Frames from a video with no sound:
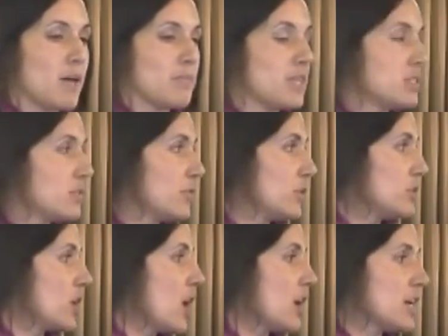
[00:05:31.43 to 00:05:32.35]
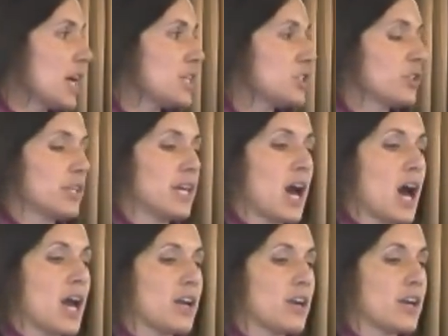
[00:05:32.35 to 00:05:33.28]
These foods are naturally
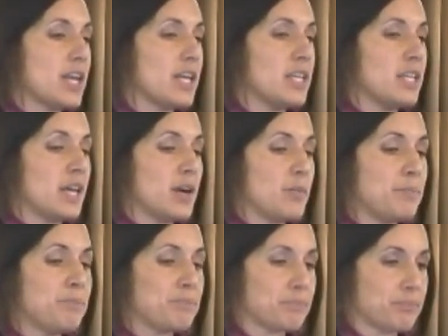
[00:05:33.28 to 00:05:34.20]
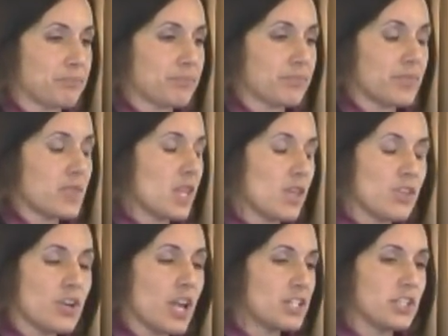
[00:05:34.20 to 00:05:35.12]
higher in
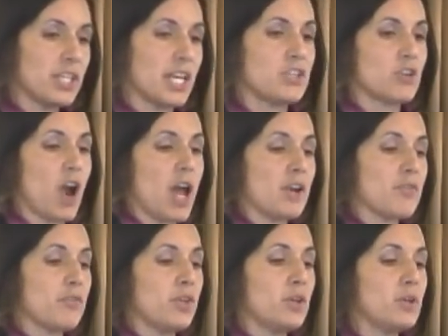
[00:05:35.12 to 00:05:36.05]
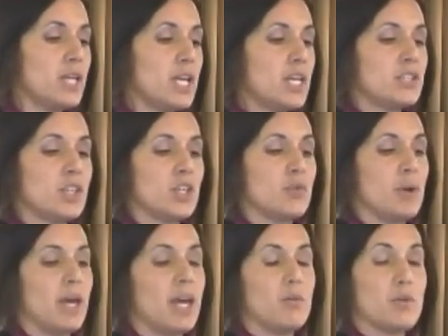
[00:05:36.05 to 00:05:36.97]
they're naturally a drier food, so you
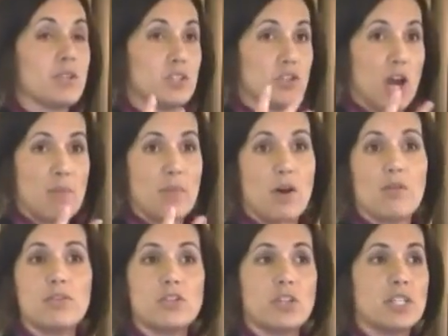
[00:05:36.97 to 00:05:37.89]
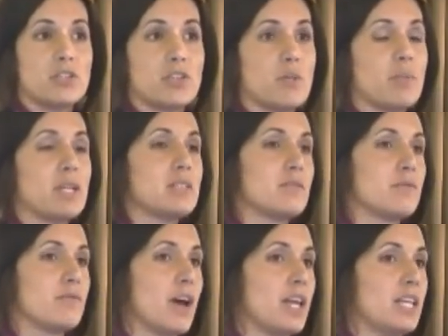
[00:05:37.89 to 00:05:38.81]
may, with a dry mouth during treatment,
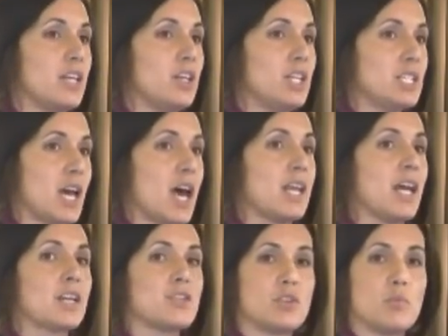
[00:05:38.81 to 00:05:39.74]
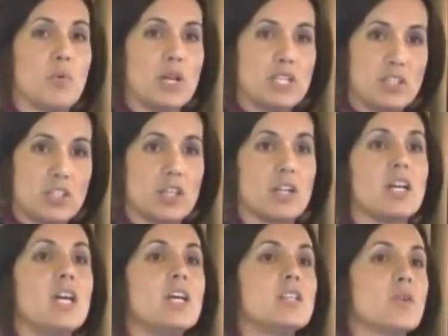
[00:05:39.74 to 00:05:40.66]
find that you need to add extra moisture.
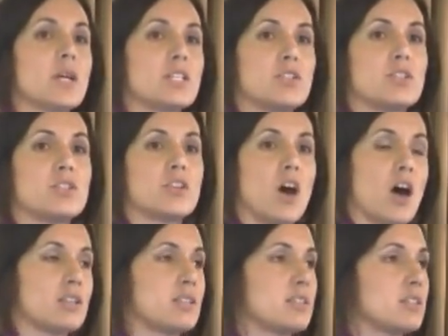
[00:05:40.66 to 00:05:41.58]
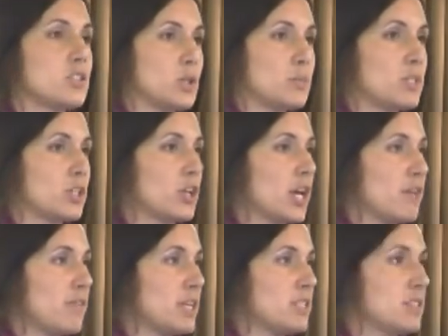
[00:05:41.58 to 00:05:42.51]
So extra sauces, soups, and
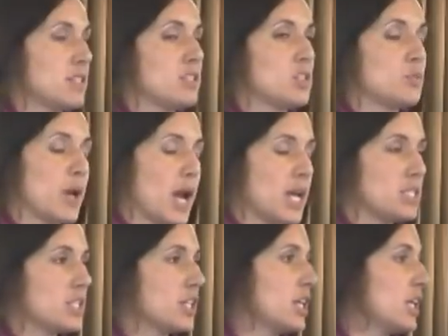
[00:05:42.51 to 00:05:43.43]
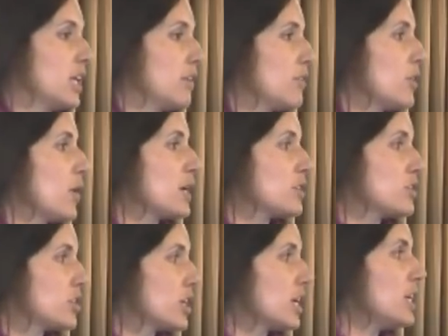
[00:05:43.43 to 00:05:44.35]
gravies and spreads are going to give you
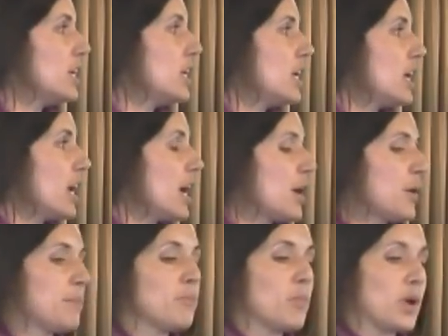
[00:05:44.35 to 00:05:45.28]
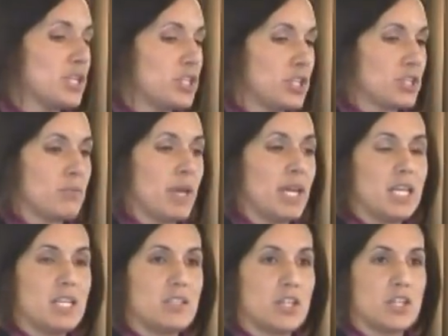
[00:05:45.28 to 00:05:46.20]
extra moisture to make
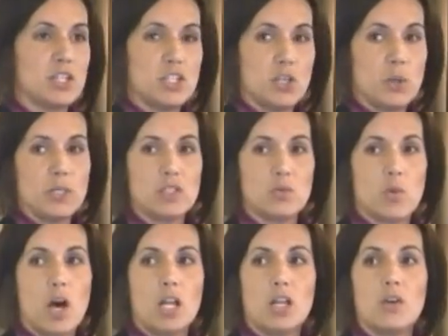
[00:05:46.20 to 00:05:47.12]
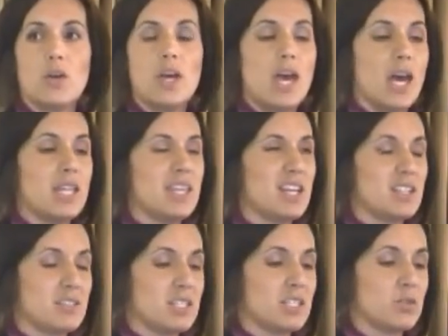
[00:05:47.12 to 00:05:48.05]
it easier to chew and swallow. And
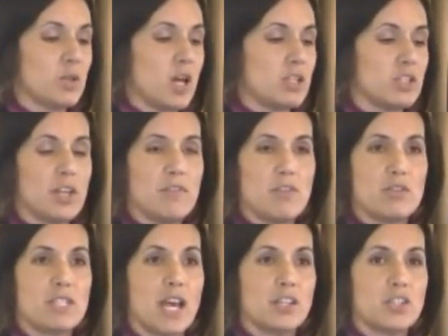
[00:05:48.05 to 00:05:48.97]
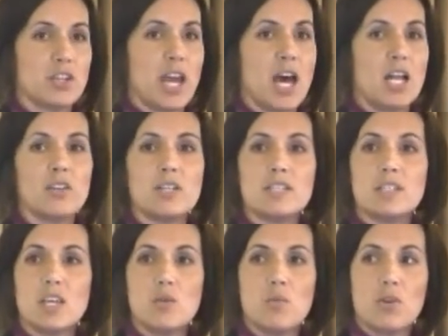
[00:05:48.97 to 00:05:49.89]
this will also give you those extra calories
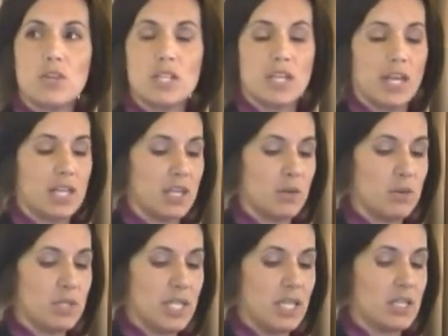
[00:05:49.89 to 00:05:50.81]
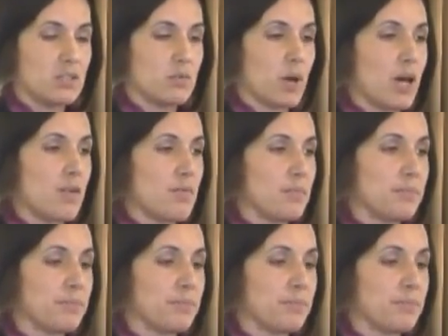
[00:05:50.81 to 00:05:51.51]
that you more than likely will need as well.